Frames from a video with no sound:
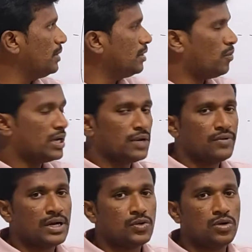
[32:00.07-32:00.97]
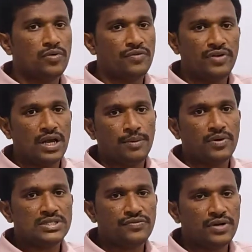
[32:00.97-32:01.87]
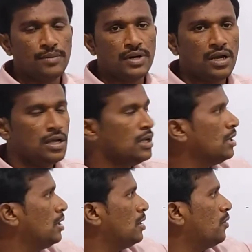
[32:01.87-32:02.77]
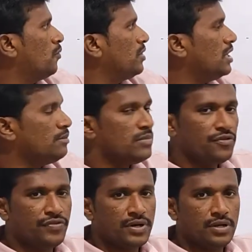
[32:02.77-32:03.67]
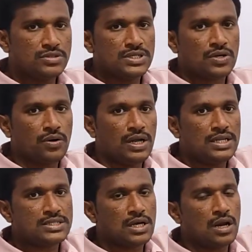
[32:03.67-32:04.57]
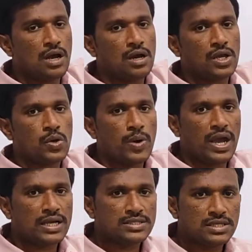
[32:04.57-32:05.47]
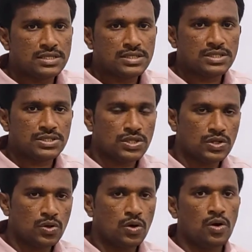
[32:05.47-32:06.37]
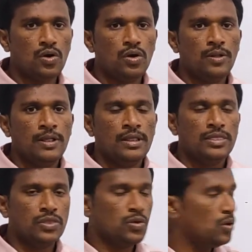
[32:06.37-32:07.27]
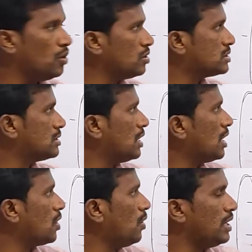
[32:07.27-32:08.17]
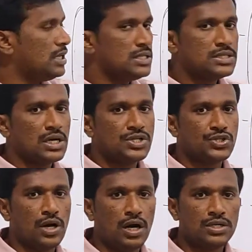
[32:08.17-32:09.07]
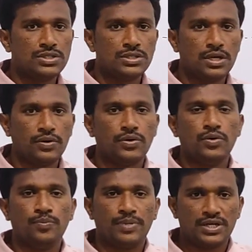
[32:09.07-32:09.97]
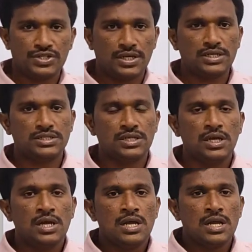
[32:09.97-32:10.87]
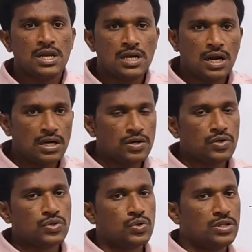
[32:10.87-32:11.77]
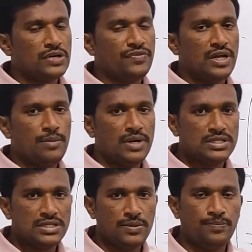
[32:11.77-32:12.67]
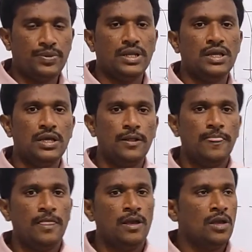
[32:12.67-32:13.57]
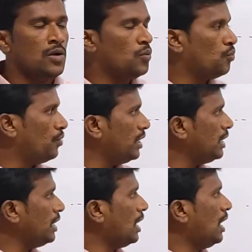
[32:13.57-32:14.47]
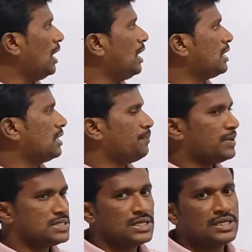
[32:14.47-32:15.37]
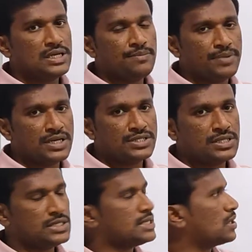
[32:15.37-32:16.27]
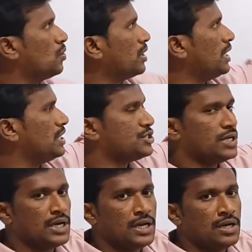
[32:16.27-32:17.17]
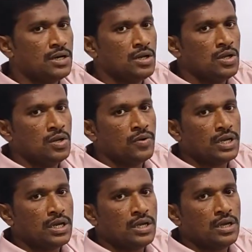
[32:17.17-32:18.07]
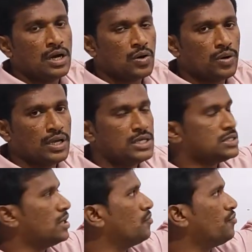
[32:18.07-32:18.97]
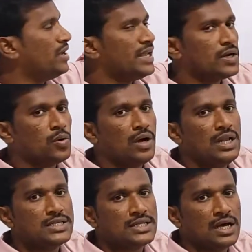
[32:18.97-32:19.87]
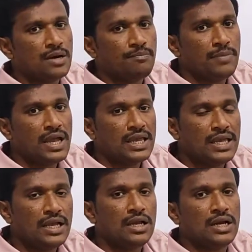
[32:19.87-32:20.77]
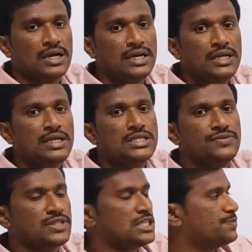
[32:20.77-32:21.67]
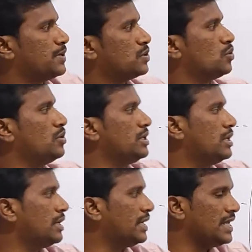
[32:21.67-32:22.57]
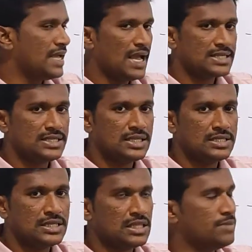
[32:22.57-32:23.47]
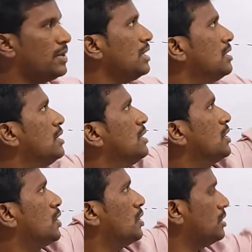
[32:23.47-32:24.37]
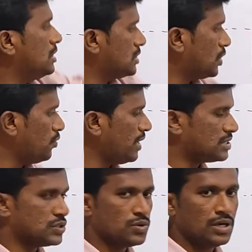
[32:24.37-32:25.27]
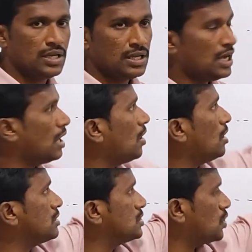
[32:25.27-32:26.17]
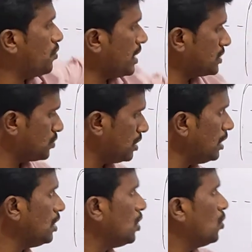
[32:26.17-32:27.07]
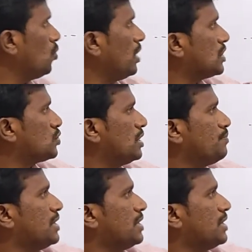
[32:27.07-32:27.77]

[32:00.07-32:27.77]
mean, whatever I told, one phenomena. What is that phenomena? EMF induced in coils along q axis is 0. Those coils are short circuit due to brushes. In order to show that phenomena simply, we are representing brushes at location, okay, at location where coils are making 90 degrees with respect to d axis, nothing but this q axis only. Along this q axis only we are showing